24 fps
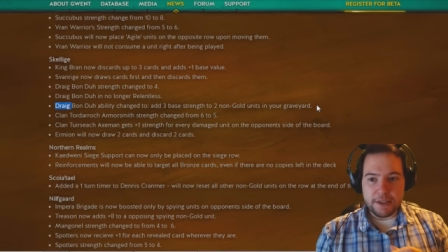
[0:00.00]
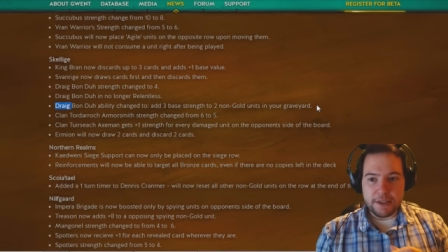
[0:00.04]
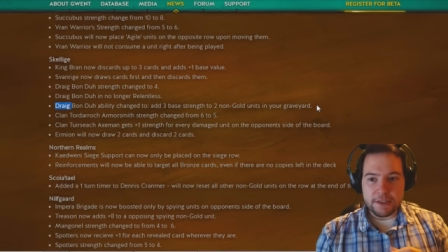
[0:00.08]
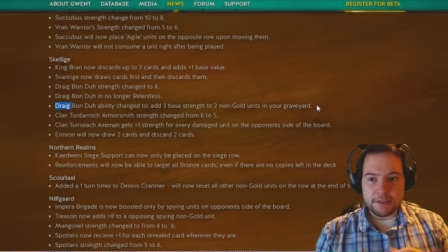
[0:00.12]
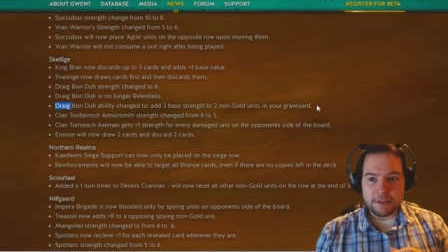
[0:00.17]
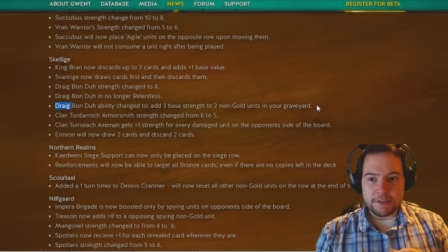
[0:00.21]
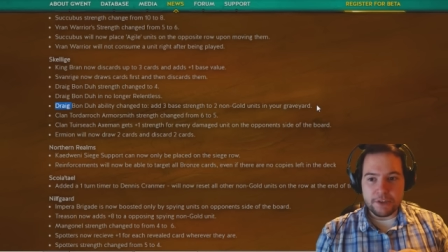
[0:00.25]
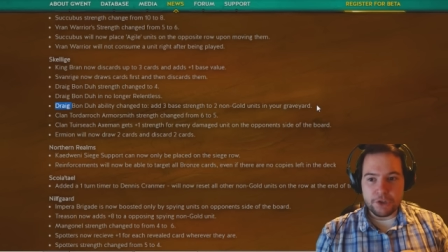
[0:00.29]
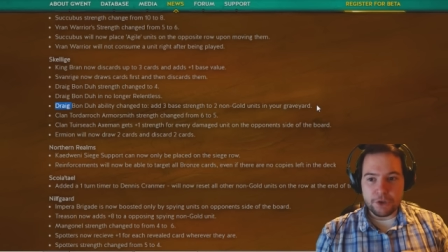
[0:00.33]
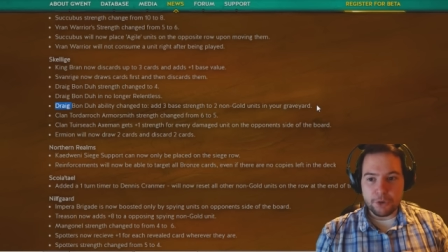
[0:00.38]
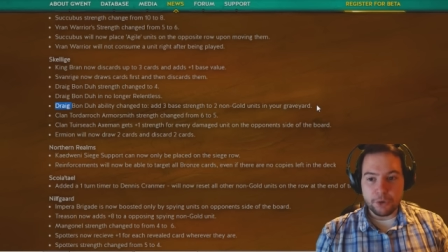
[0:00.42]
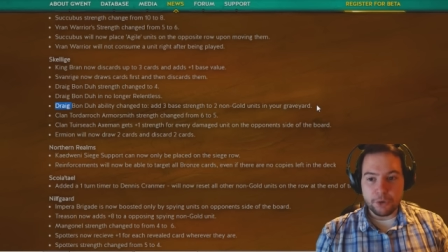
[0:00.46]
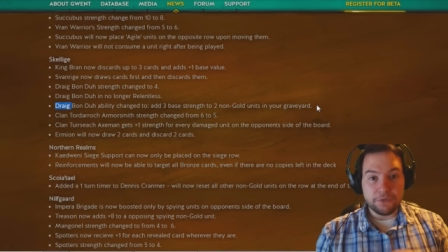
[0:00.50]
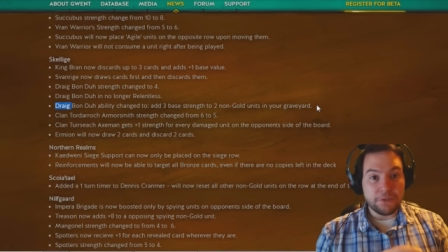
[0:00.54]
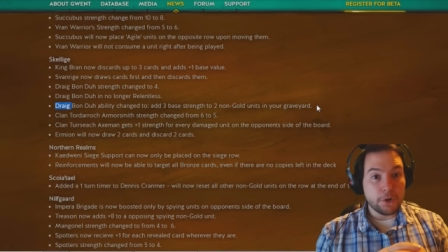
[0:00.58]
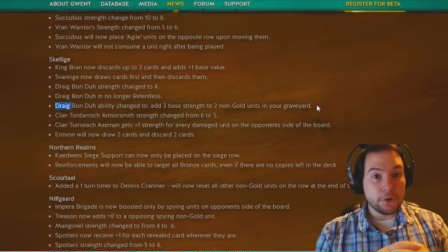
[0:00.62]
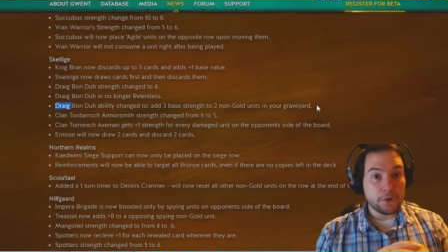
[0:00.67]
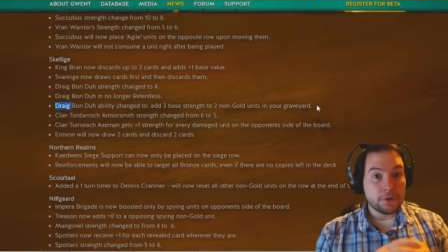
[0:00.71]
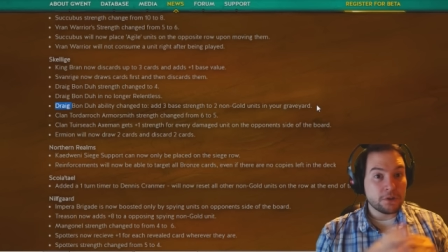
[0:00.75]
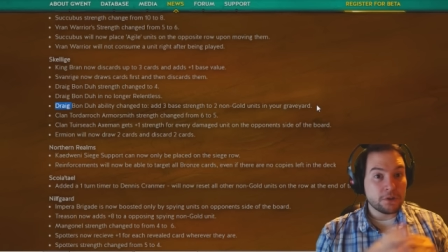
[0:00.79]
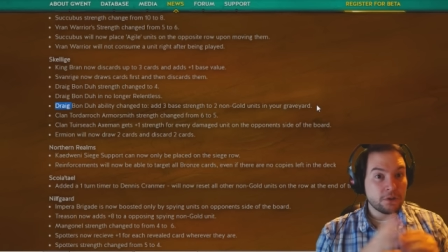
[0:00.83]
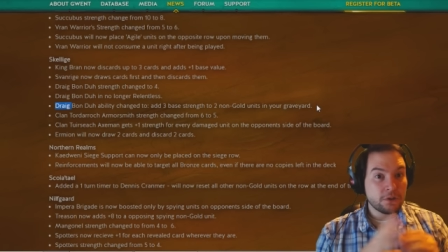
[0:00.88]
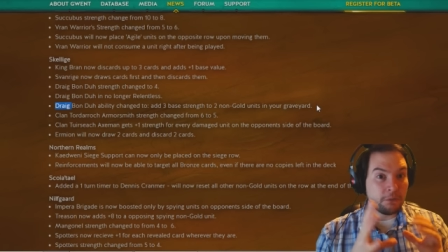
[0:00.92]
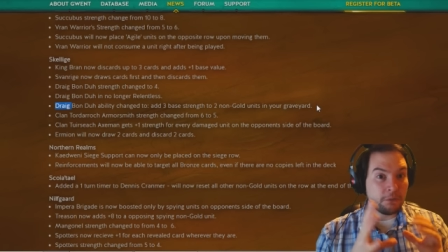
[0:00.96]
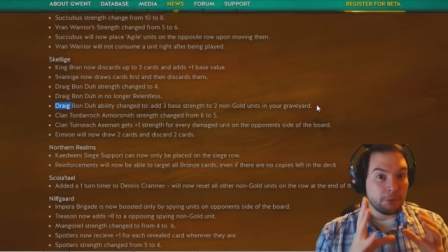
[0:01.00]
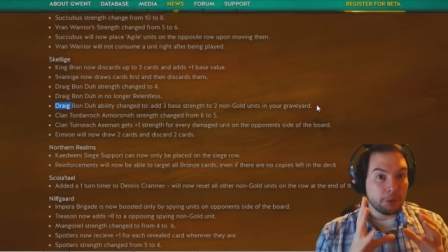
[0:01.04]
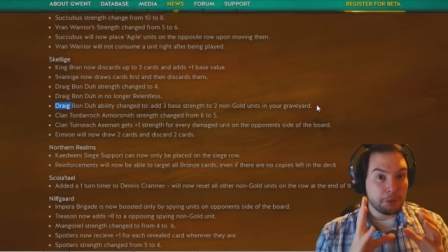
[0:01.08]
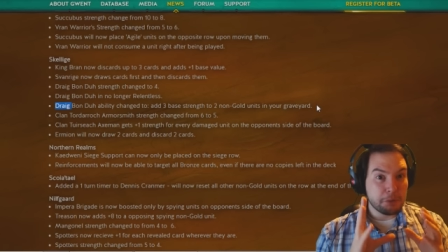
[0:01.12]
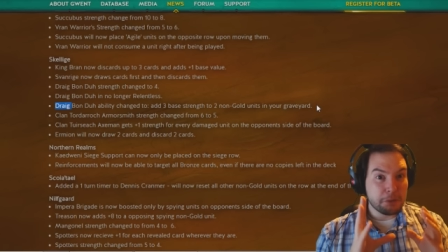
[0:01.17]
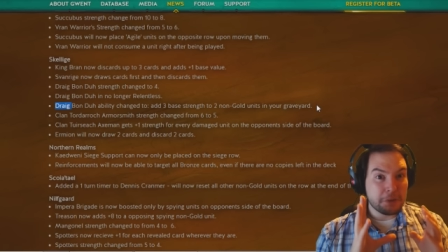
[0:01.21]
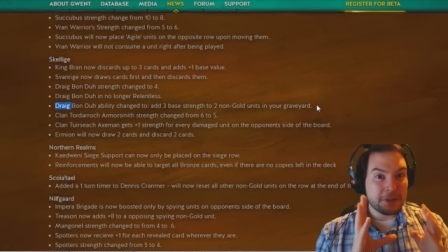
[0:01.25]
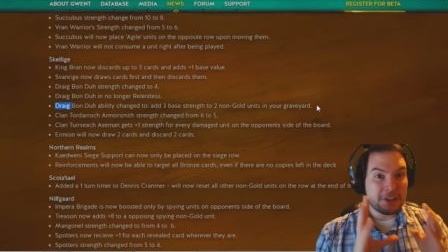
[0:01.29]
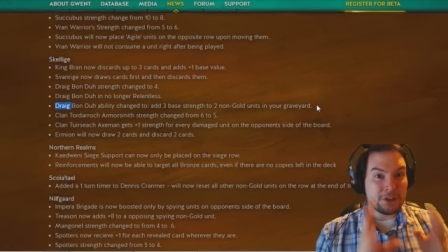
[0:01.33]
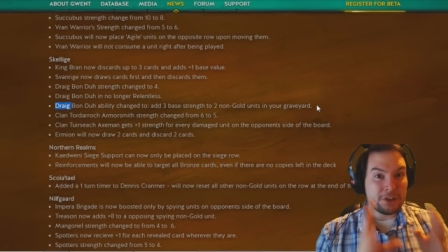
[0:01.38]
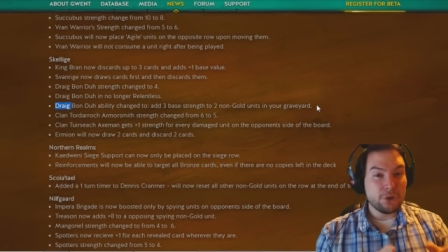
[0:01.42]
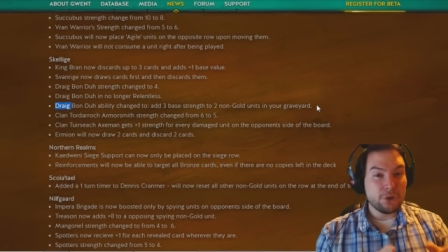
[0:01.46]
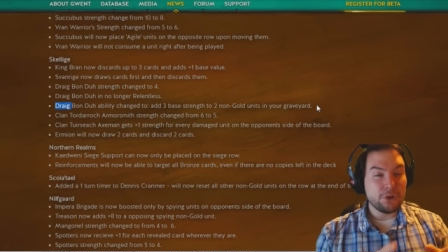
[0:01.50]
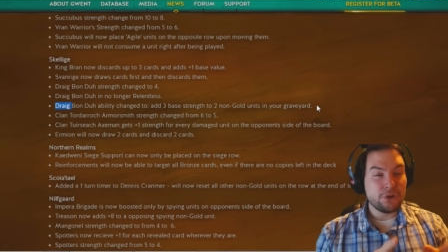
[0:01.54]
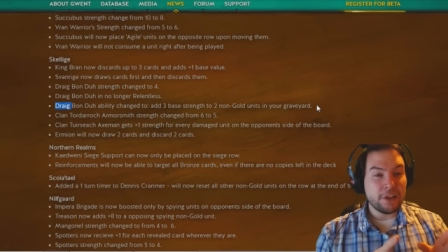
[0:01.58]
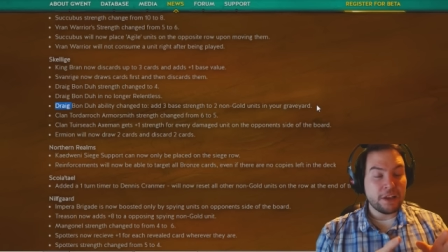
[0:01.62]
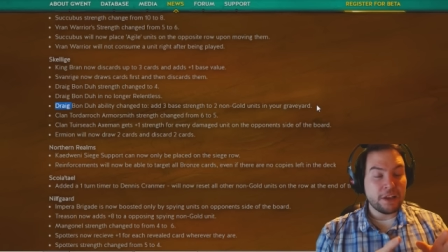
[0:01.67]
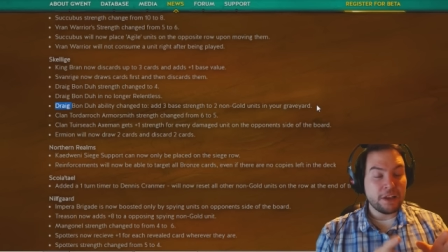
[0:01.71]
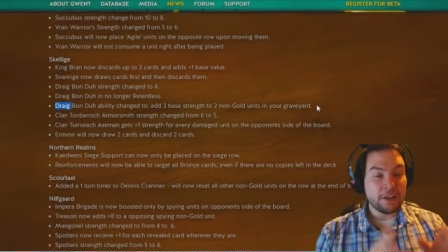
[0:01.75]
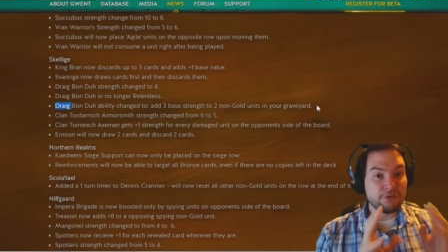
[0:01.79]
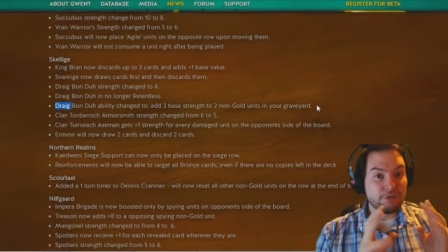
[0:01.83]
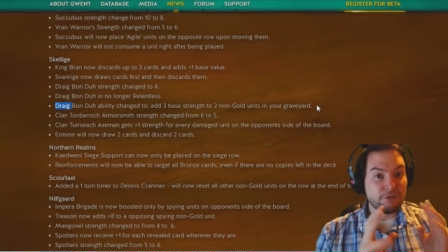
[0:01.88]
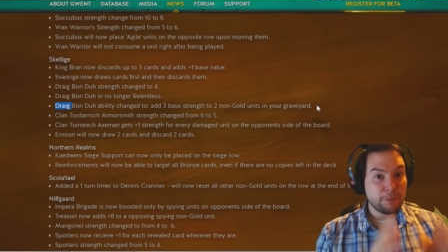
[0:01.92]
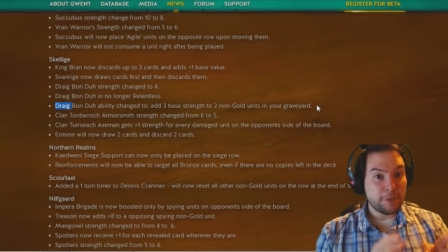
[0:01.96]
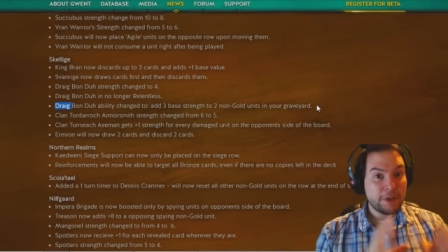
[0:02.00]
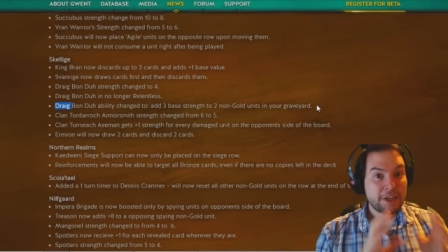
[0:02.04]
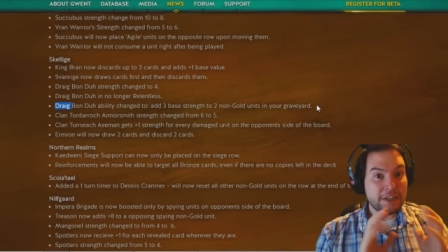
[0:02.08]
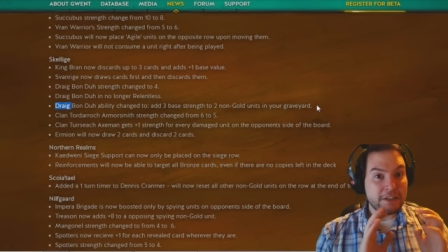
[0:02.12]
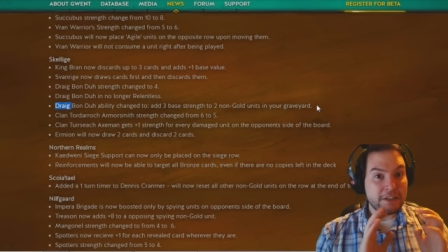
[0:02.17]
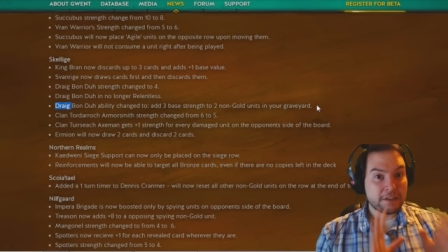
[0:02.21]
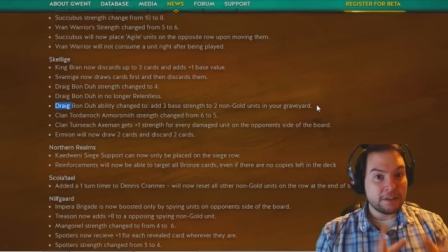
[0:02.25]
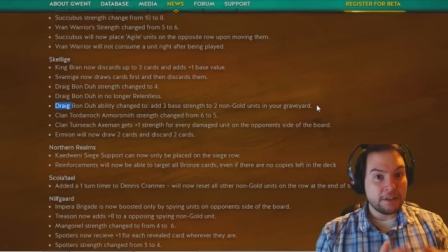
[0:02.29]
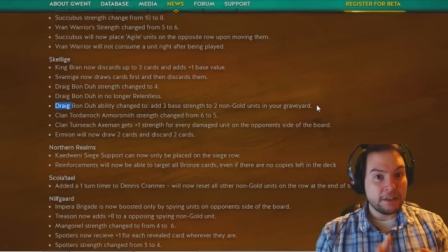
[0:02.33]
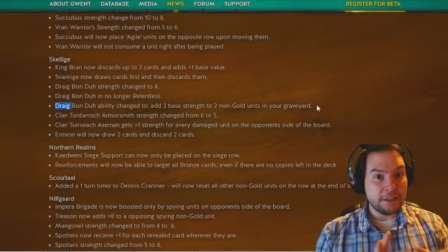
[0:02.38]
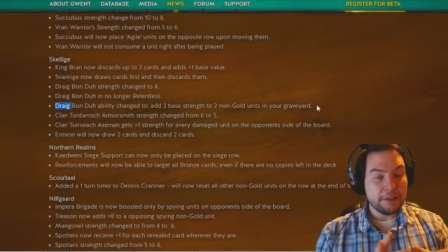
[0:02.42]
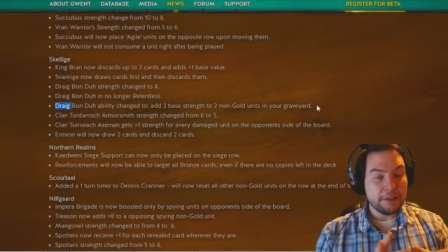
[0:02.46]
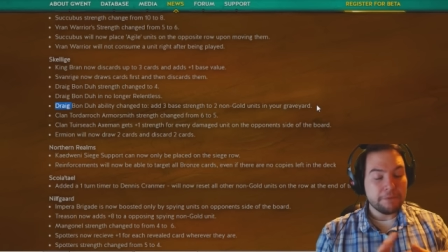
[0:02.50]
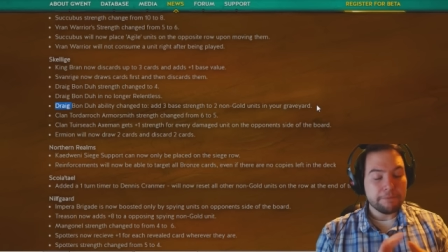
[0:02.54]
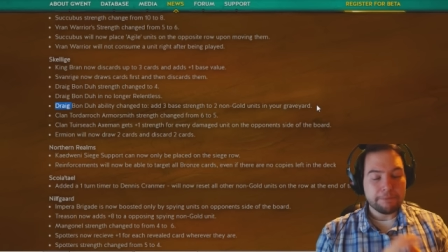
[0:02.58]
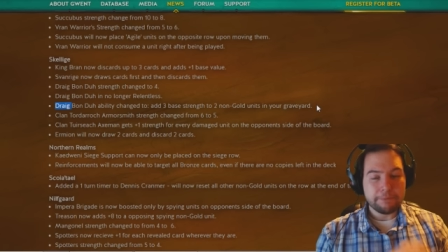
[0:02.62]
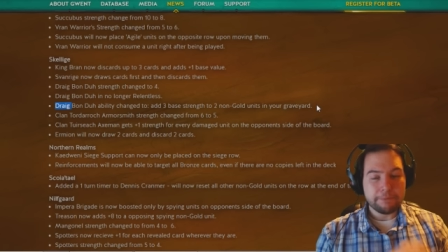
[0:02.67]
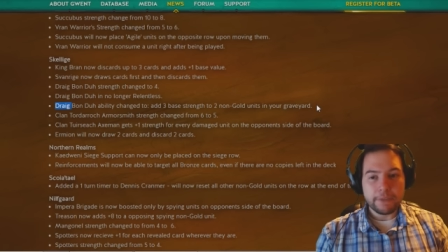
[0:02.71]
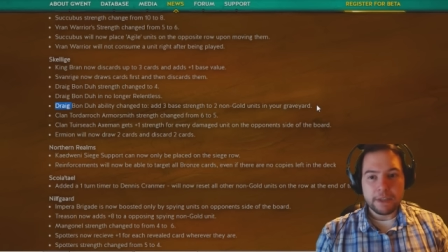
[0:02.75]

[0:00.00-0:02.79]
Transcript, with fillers: is that you'll focus on probably 2 things repeatedly,